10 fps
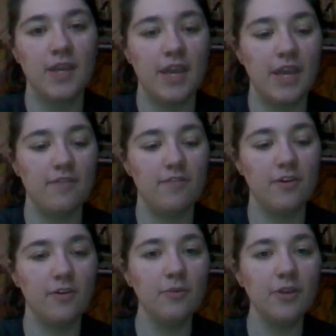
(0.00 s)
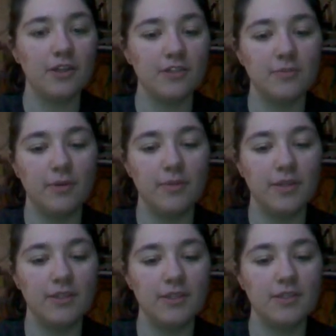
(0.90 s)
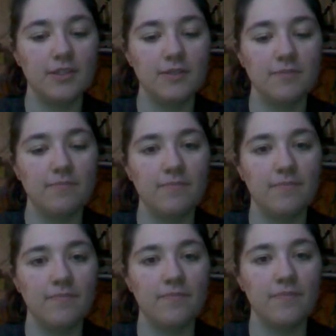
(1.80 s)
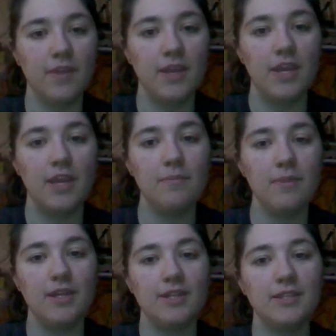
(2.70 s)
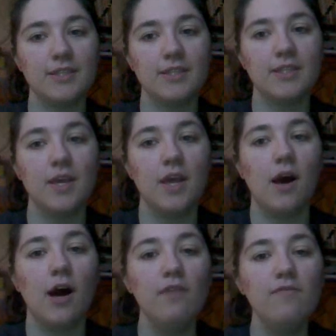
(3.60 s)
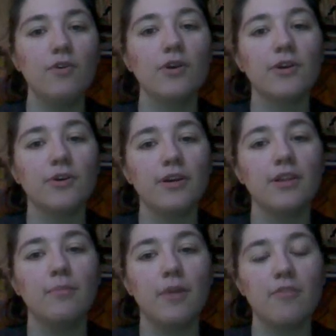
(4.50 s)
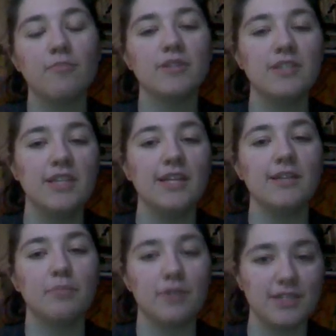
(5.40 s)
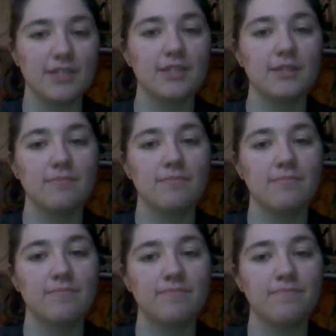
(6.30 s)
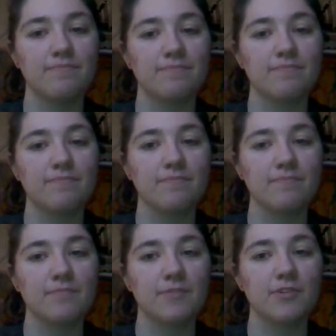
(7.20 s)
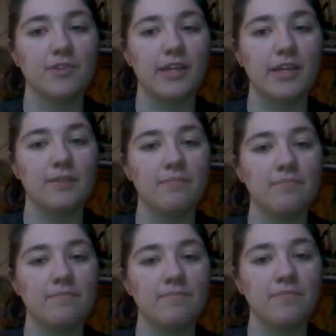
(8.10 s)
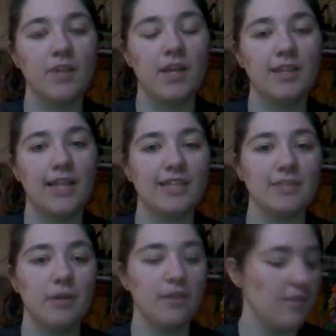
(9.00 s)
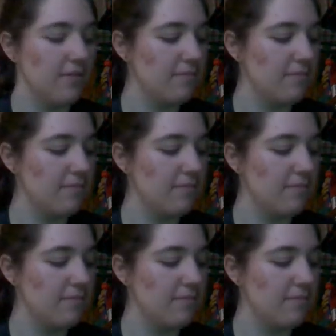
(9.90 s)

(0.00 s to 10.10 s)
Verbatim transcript: And if you don't know what Ultimo means, it means of or occurring the month preceding the present. So, like, last month.